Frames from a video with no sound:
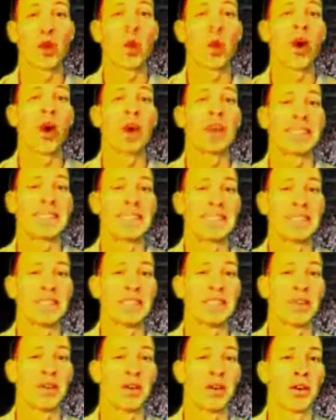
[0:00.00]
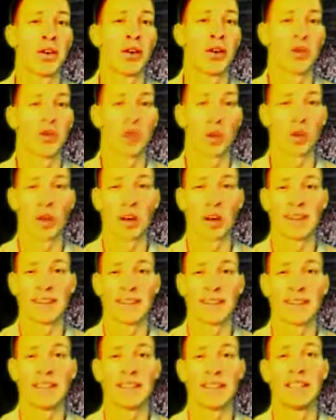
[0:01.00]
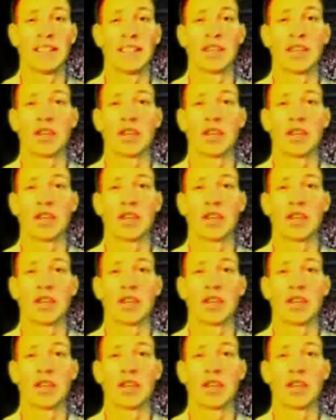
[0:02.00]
quality over quantity.